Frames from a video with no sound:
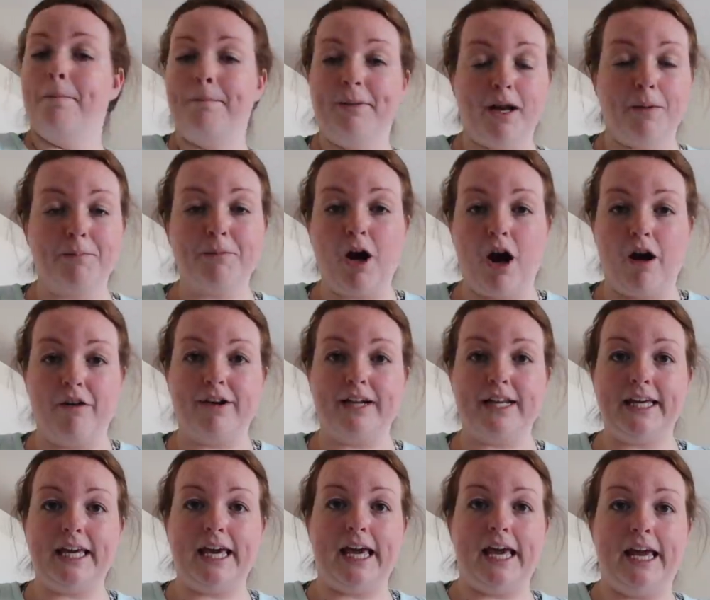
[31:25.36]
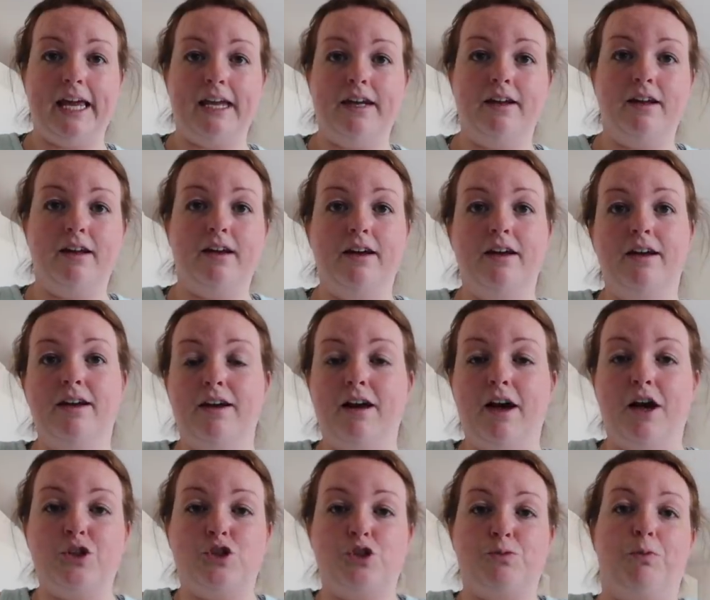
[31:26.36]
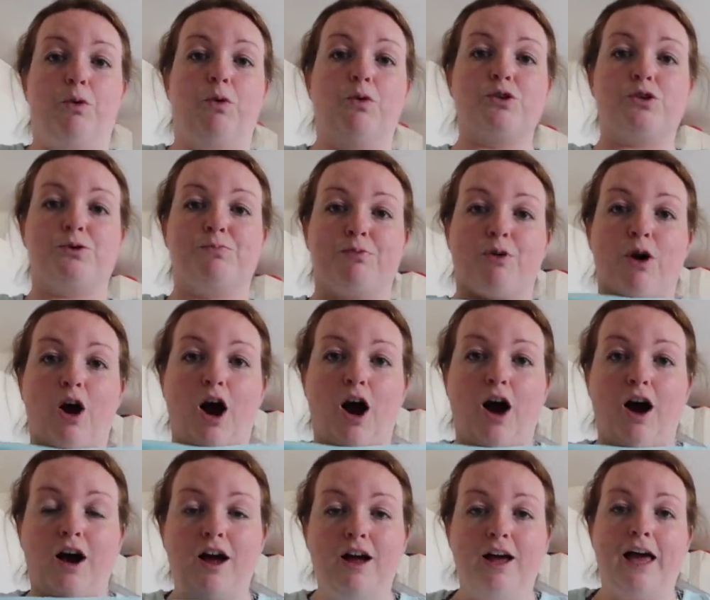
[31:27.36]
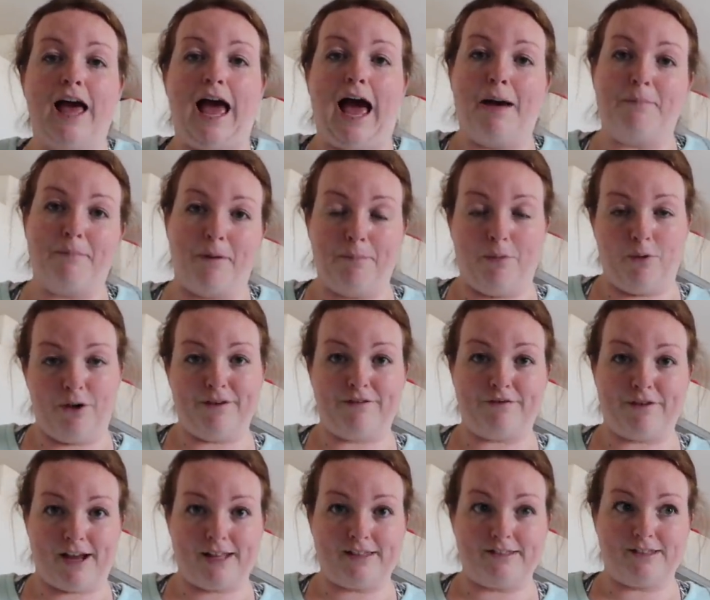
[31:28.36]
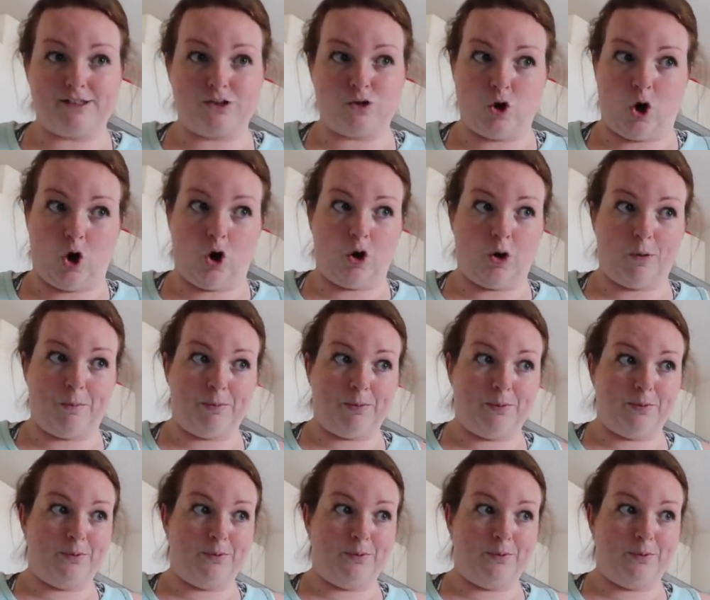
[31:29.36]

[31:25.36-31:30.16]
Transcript: but I'm currently in a sports bra and my boyfriend's top